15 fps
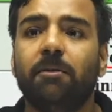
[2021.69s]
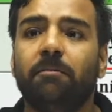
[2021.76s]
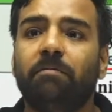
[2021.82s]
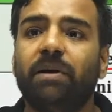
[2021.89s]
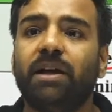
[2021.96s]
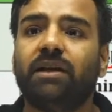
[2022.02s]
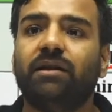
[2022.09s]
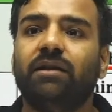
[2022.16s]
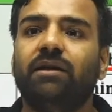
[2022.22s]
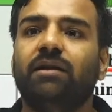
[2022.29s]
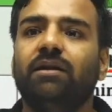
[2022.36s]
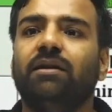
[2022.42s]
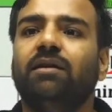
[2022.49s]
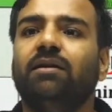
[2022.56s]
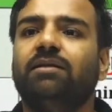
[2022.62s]
But,
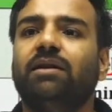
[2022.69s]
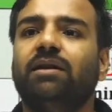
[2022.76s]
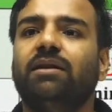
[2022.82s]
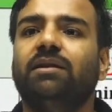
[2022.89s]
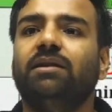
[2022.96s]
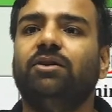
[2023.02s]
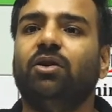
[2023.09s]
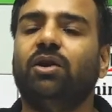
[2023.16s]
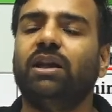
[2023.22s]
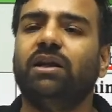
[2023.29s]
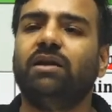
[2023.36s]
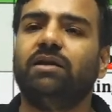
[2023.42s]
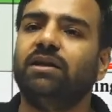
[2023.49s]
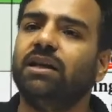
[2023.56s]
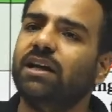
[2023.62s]
sorry,
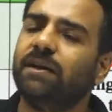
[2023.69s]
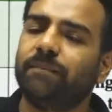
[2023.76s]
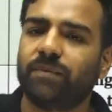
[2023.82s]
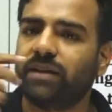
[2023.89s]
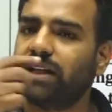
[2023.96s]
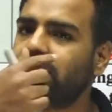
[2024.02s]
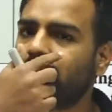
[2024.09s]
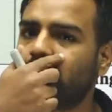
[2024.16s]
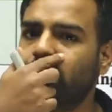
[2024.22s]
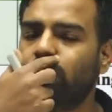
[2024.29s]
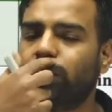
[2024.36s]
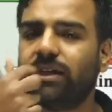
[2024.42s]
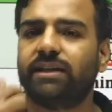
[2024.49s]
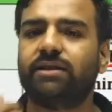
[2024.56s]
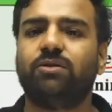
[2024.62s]
yawning. Yeah, that's
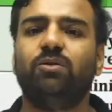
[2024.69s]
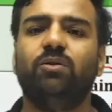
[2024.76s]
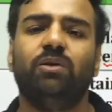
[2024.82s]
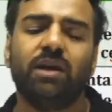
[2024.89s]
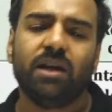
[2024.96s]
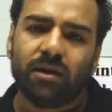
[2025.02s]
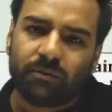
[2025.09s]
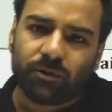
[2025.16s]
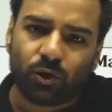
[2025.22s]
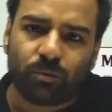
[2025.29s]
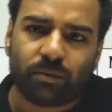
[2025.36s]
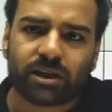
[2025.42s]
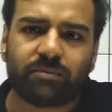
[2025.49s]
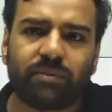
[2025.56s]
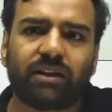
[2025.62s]
true. You
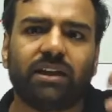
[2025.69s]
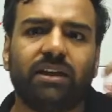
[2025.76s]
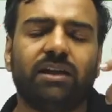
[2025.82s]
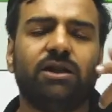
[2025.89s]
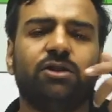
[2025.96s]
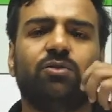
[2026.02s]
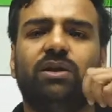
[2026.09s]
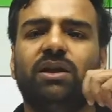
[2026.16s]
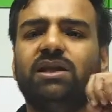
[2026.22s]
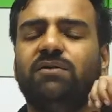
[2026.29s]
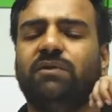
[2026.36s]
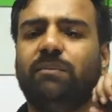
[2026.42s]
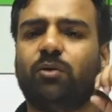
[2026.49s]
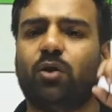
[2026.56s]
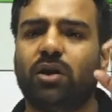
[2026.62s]
must be thinking, Sudesh, if
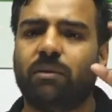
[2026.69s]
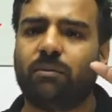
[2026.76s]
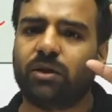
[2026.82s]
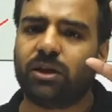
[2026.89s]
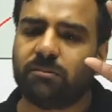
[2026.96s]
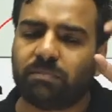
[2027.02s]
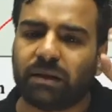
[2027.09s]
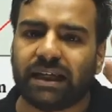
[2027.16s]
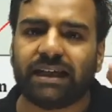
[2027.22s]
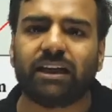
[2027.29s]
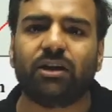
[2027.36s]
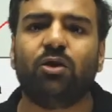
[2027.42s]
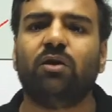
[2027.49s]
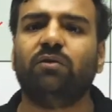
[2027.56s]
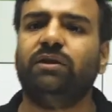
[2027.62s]
I'm talking about the
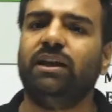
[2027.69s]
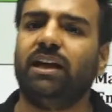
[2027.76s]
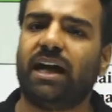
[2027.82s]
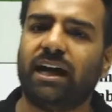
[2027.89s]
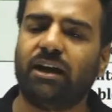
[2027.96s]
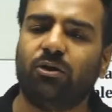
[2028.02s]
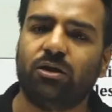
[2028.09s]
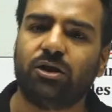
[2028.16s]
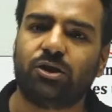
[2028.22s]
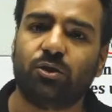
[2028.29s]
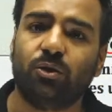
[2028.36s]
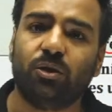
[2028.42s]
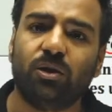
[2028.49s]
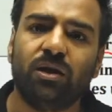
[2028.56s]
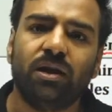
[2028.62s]
blinking of the eye
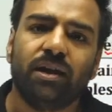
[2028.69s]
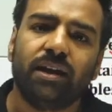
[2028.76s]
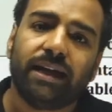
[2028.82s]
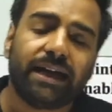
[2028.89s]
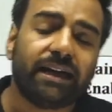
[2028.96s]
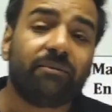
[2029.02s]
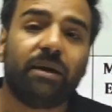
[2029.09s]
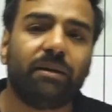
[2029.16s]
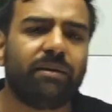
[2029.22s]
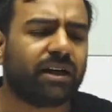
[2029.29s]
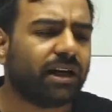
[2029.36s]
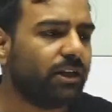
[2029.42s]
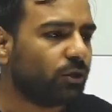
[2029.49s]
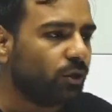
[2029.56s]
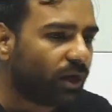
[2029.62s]
also, it may be
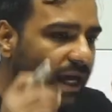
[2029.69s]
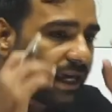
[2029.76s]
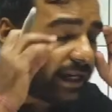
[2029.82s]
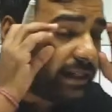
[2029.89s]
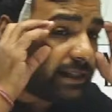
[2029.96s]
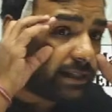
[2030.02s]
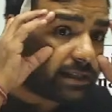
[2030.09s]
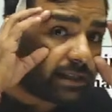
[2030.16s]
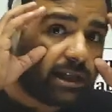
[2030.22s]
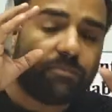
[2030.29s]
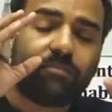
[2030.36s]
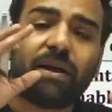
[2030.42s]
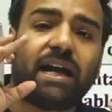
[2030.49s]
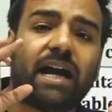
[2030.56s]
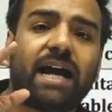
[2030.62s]
controlled. I can just keep
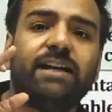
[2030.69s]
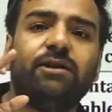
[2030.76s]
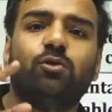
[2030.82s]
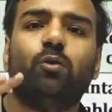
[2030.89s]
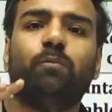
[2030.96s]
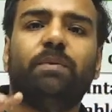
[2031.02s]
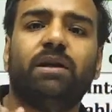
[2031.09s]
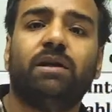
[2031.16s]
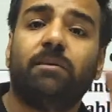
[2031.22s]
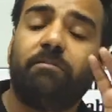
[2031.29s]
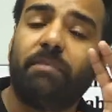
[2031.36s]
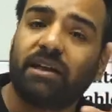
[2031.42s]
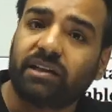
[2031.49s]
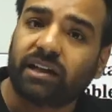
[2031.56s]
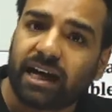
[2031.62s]
my eyes open.
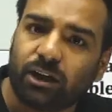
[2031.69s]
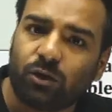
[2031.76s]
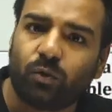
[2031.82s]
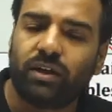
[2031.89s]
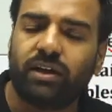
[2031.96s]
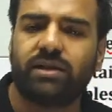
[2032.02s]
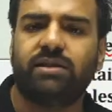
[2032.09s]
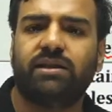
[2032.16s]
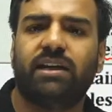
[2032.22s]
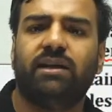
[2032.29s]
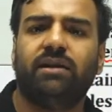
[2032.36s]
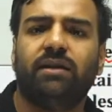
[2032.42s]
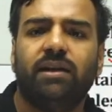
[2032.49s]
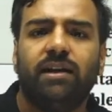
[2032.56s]
But try to understand.